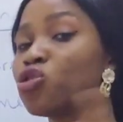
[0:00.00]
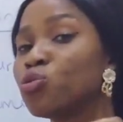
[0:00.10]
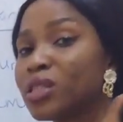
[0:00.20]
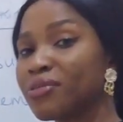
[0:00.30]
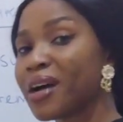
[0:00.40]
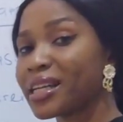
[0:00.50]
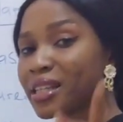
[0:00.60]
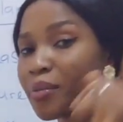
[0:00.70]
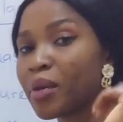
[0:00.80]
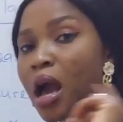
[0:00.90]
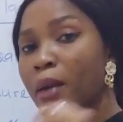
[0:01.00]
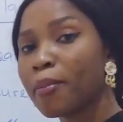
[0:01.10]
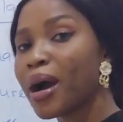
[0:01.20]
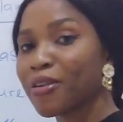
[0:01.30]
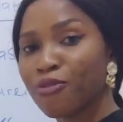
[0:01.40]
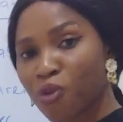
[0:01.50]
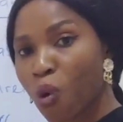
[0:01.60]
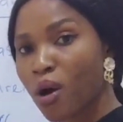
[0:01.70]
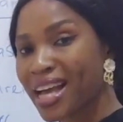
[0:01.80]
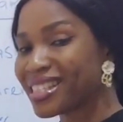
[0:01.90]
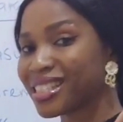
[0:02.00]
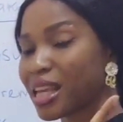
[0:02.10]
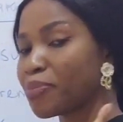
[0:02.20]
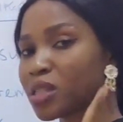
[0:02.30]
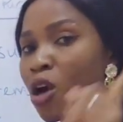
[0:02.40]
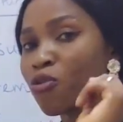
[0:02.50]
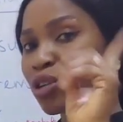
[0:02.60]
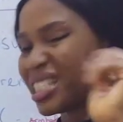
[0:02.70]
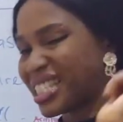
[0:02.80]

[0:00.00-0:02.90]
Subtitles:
you divide them by 4, except for the